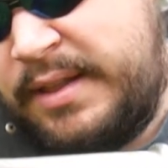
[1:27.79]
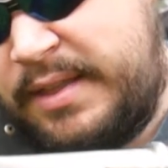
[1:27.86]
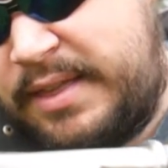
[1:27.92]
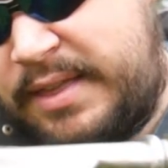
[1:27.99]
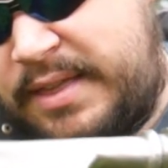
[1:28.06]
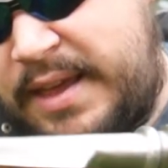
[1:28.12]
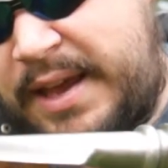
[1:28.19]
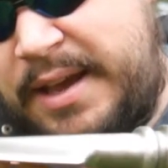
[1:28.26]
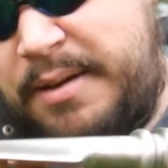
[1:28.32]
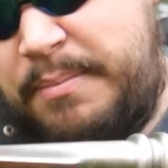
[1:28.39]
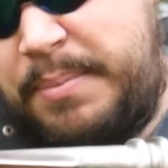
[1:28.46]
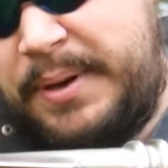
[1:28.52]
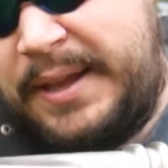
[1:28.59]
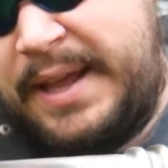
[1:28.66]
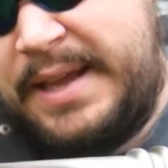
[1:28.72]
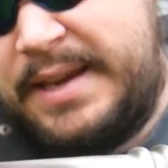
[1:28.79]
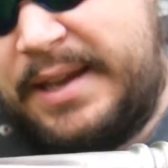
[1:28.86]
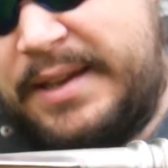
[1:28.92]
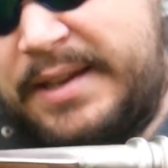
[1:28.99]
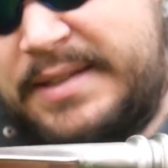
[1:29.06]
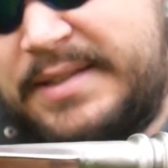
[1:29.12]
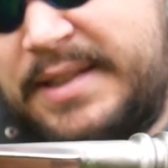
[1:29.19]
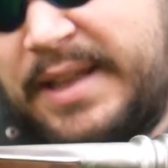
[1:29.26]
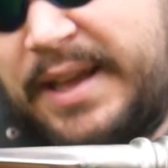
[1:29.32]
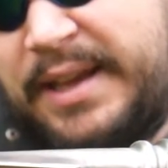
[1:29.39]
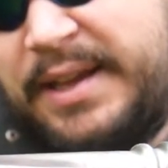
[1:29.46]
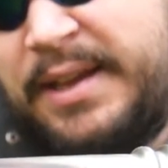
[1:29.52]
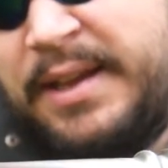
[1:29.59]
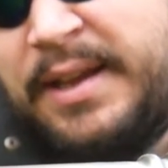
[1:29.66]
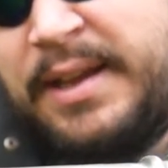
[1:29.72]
thick blade on this thing.